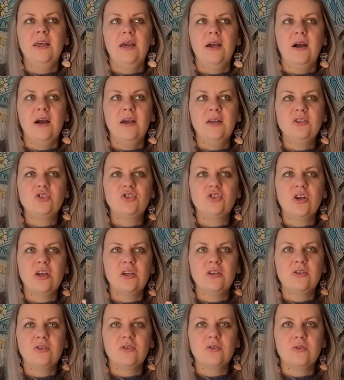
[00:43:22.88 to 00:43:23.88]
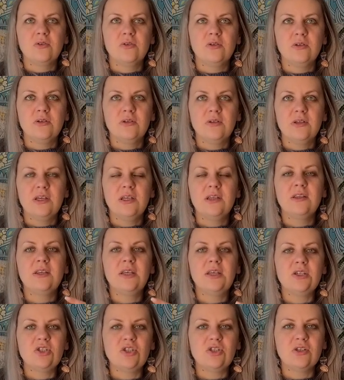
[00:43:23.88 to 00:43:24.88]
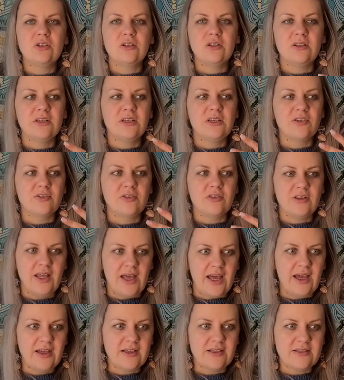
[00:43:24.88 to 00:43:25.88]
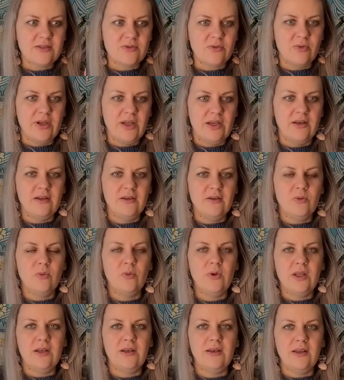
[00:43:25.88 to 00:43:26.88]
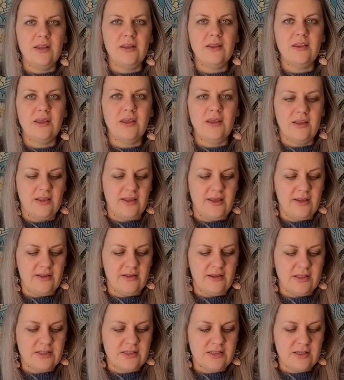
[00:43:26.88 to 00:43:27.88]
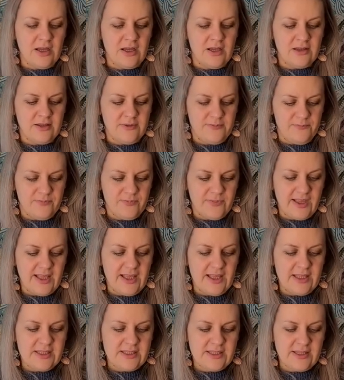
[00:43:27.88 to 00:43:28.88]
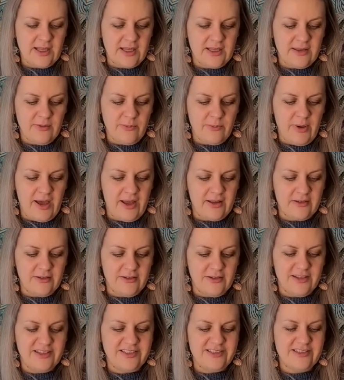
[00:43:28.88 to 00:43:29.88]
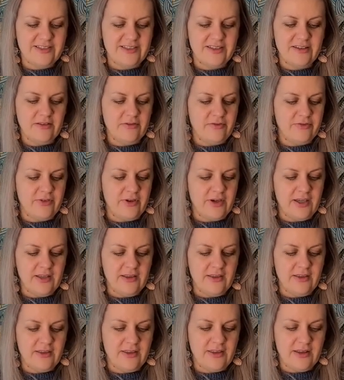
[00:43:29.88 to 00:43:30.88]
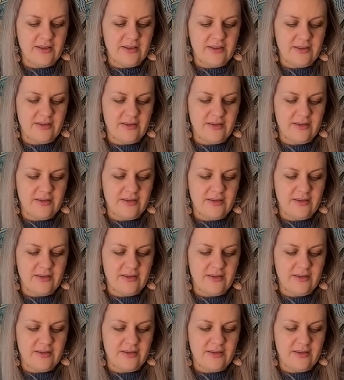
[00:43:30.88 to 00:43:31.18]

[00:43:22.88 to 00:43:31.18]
I try to intentionally relax when knitting, that it's not a battle, it's not a fight, that,